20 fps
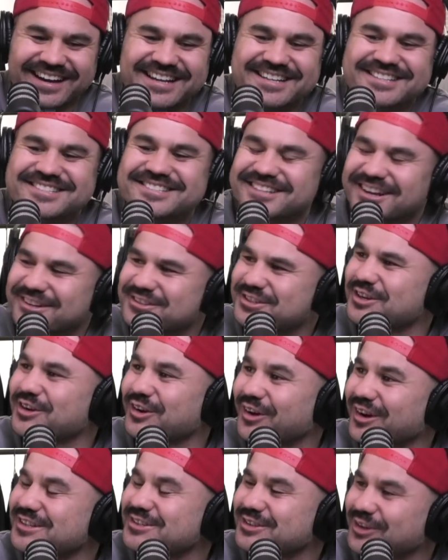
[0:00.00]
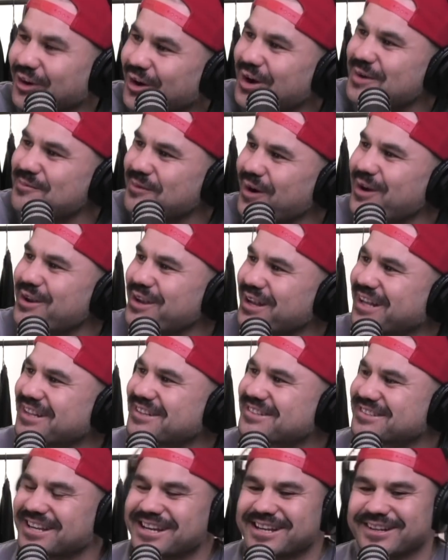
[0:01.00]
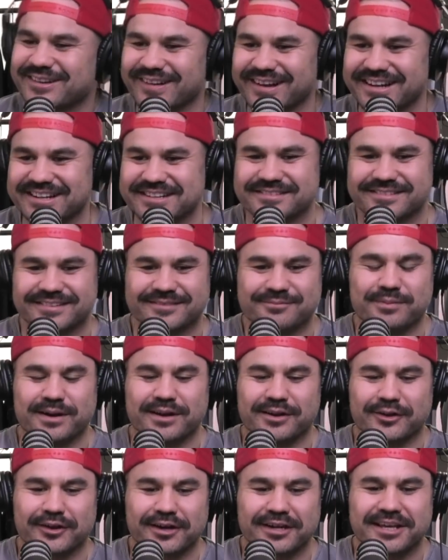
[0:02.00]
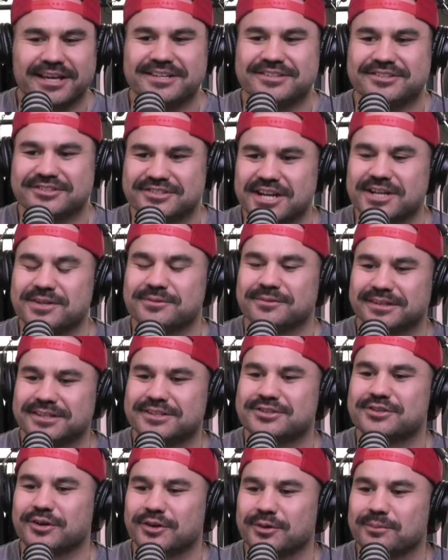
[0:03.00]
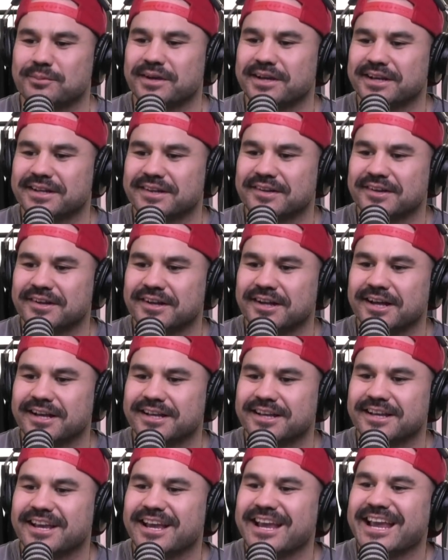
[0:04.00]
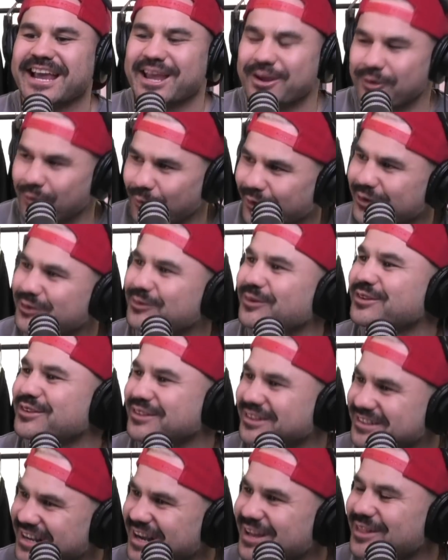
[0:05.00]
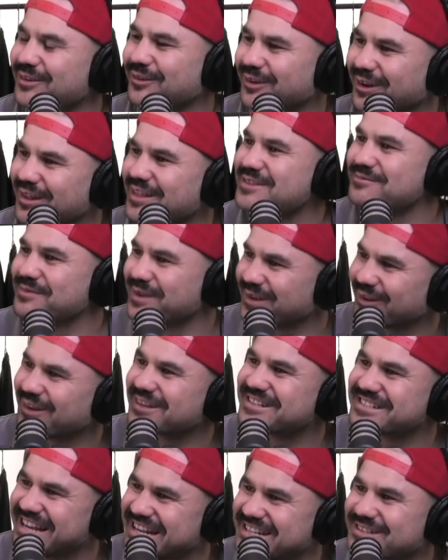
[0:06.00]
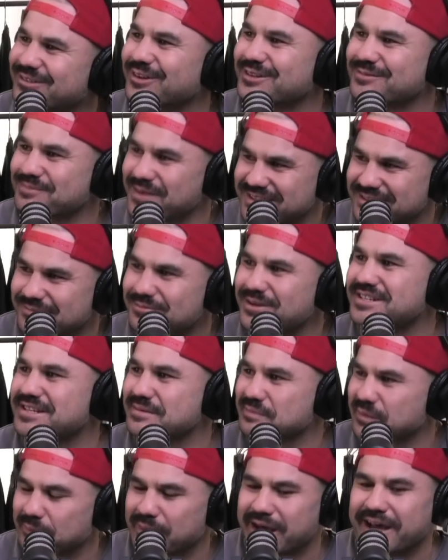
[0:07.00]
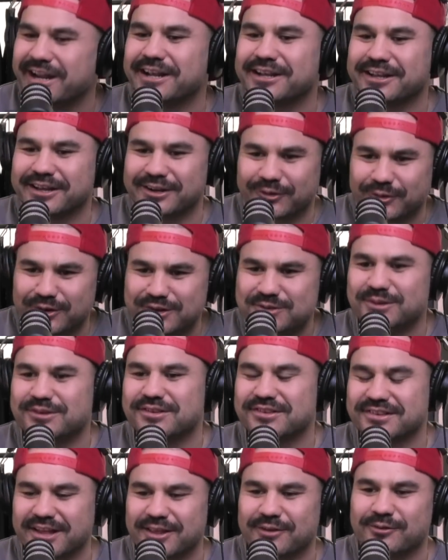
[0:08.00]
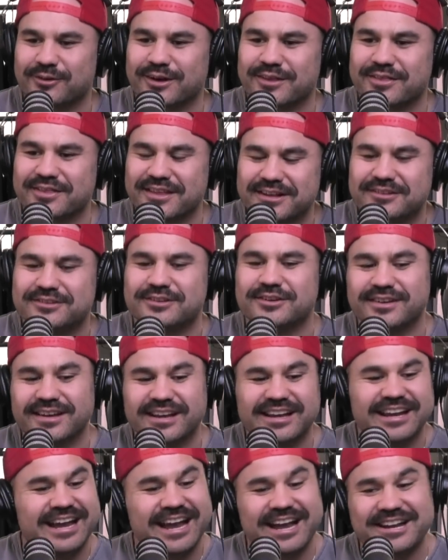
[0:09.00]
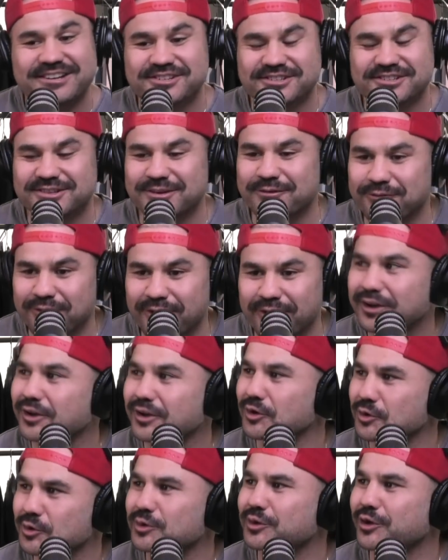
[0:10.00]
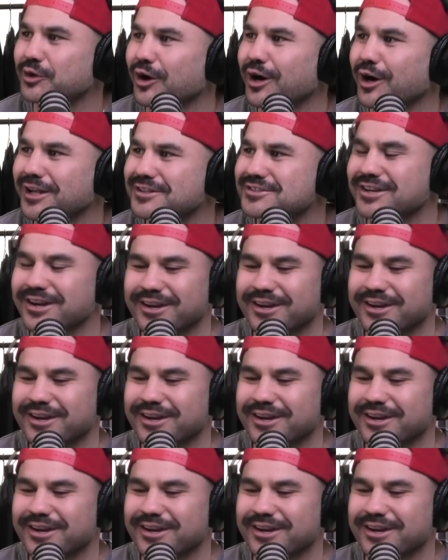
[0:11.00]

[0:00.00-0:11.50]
He's such a nice guy, bro. You can see he's genuinely trying to be like. He always wants to say the right. He's a bit like Chaz White, he's a bit diplomatic and always wants to say the right things and just a fucking good guy.